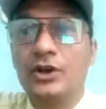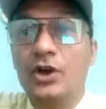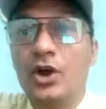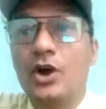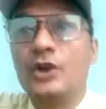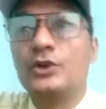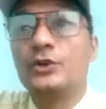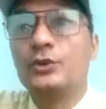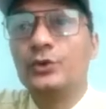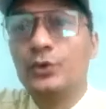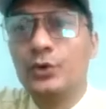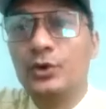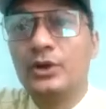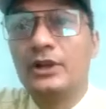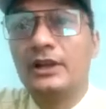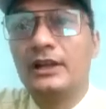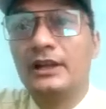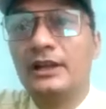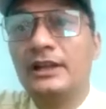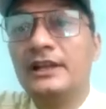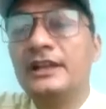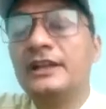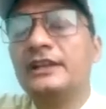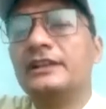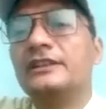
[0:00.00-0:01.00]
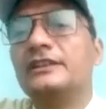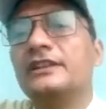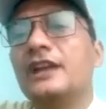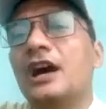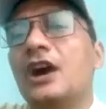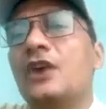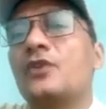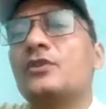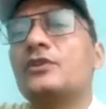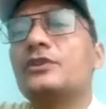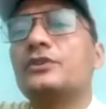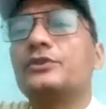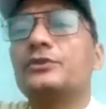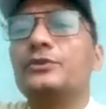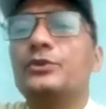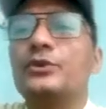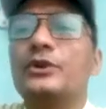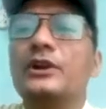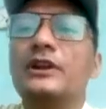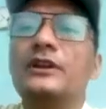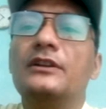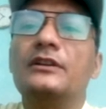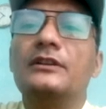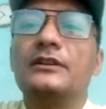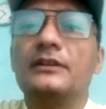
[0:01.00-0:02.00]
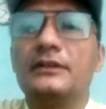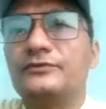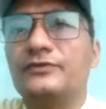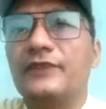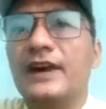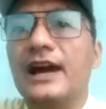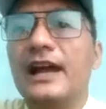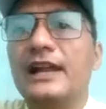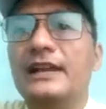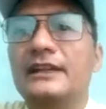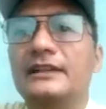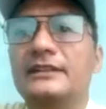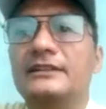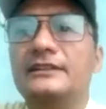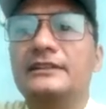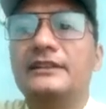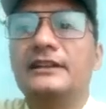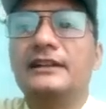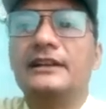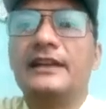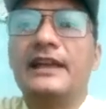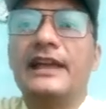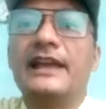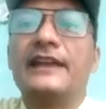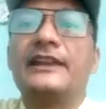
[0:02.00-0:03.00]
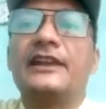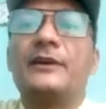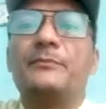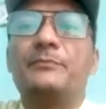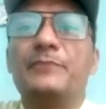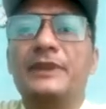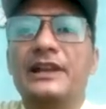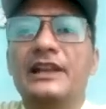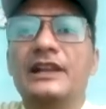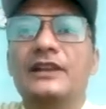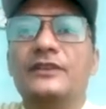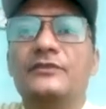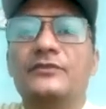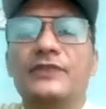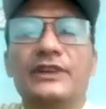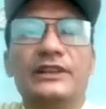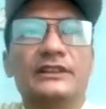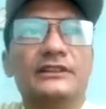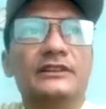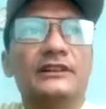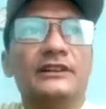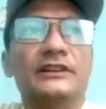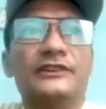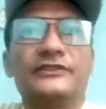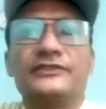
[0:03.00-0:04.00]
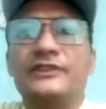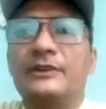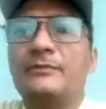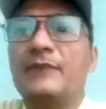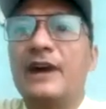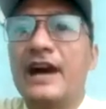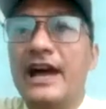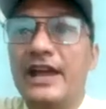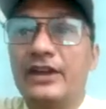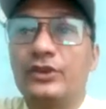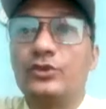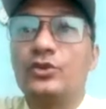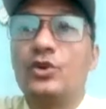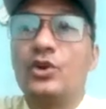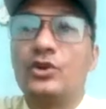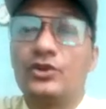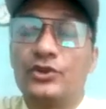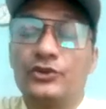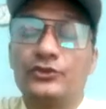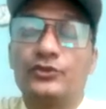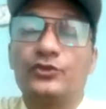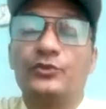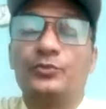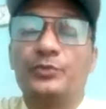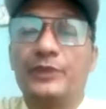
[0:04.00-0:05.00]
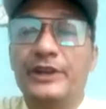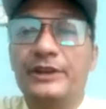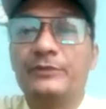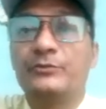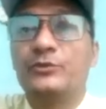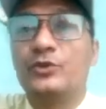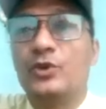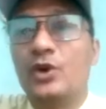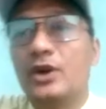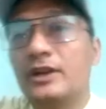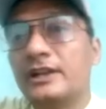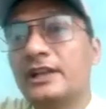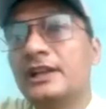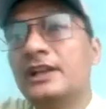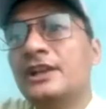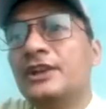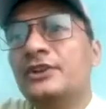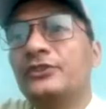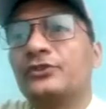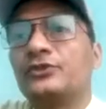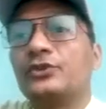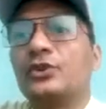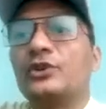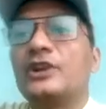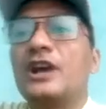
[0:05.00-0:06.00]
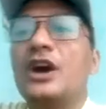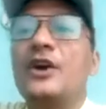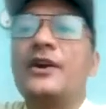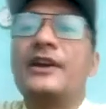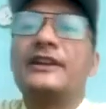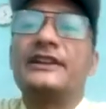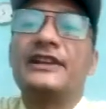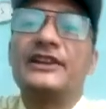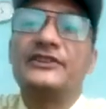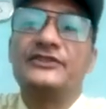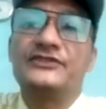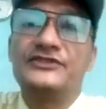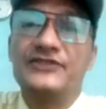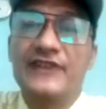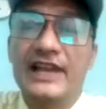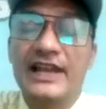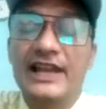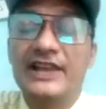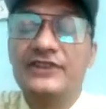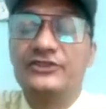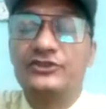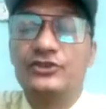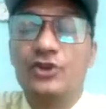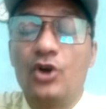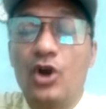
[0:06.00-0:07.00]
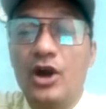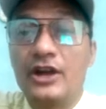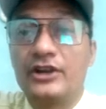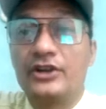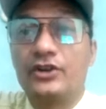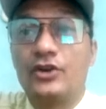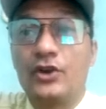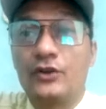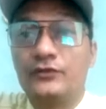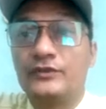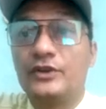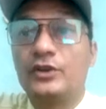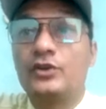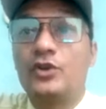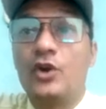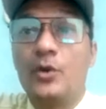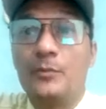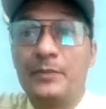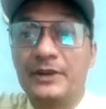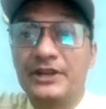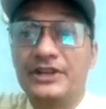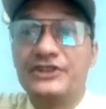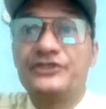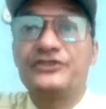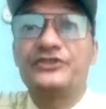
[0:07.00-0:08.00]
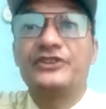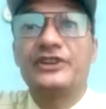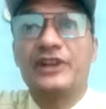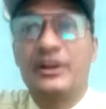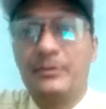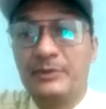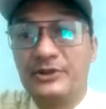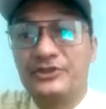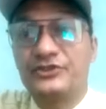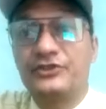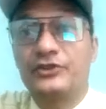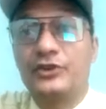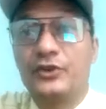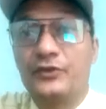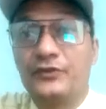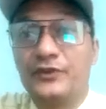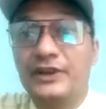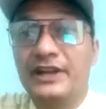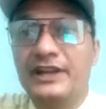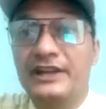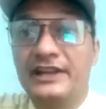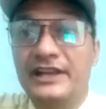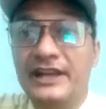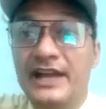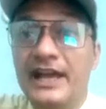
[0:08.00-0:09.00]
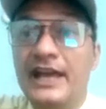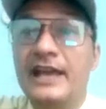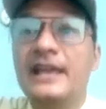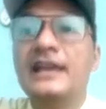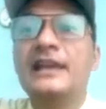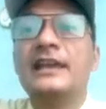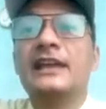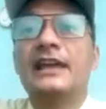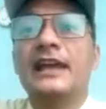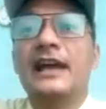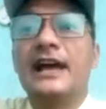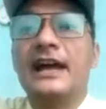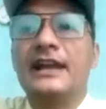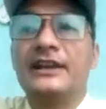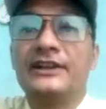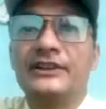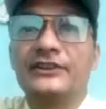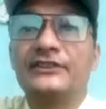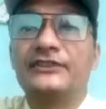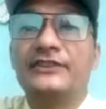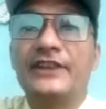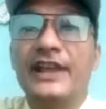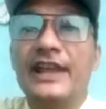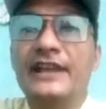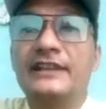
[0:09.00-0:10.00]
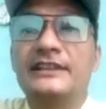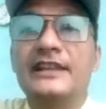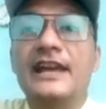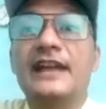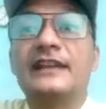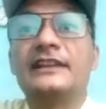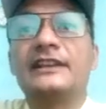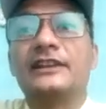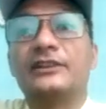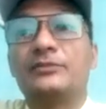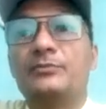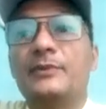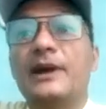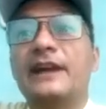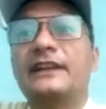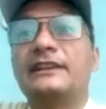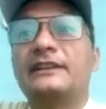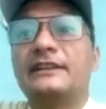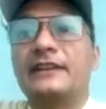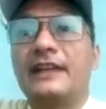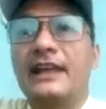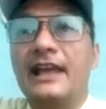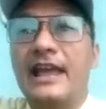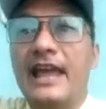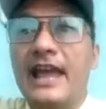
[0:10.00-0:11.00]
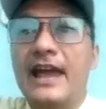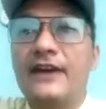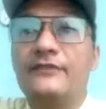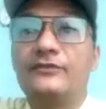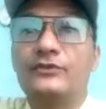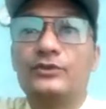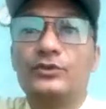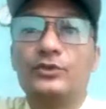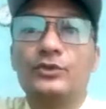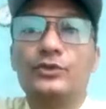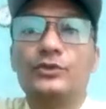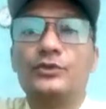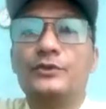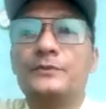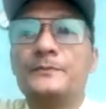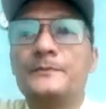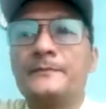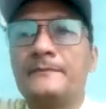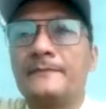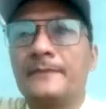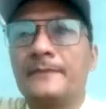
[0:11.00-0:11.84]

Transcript: on Google. Now Google filed an appeal with some High Court or Supreme Court. So now it has challenged the order of the Competition Commission of India and is saying that it might have to